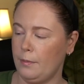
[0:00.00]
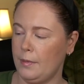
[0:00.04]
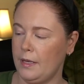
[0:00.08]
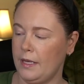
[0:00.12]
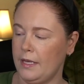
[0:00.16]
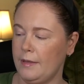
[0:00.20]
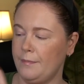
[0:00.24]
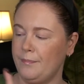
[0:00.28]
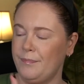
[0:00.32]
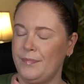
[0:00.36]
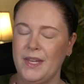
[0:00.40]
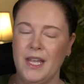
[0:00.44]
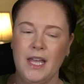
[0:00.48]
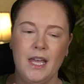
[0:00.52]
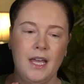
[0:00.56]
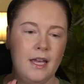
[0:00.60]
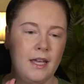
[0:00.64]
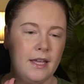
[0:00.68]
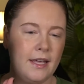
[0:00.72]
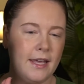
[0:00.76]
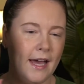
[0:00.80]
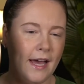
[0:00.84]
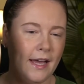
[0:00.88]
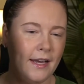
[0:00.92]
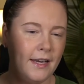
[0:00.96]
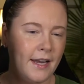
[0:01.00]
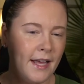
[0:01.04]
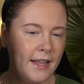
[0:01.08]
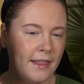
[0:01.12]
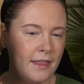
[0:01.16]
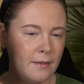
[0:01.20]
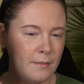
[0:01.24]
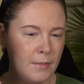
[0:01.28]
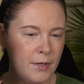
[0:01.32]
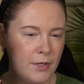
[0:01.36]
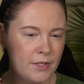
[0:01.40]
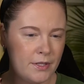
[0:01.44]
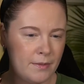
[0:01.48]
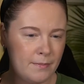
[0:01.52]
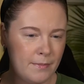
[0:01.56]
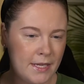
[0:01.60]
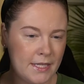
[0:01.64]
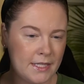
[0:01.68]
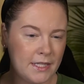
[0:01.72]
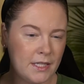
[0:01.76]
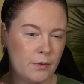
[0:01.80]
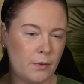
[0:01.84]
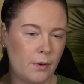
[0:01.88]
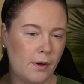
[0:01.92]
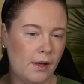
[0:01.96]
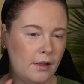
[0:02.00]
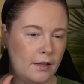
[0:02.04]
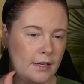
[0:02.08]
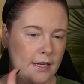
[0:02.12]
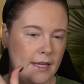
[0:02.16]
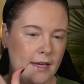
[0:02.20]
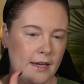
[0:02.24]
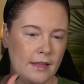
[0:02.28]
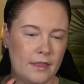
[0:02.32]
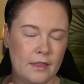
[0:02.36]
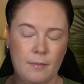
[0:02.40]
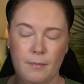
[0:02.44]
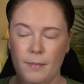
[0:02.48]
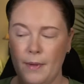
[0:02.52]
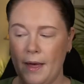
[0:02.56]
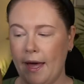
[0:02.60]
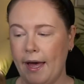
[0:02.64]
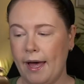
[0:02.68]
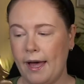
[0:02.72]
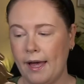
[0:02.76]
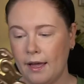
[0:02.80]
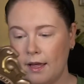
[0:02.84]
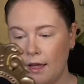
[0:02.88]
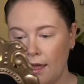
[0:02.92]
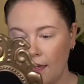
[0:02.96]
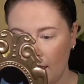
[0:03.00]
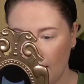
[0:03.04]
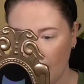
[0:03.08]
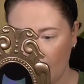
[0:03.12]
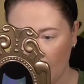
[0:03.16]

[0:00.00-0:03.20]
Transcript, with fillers: But yeah, not the most amazing quality on the back.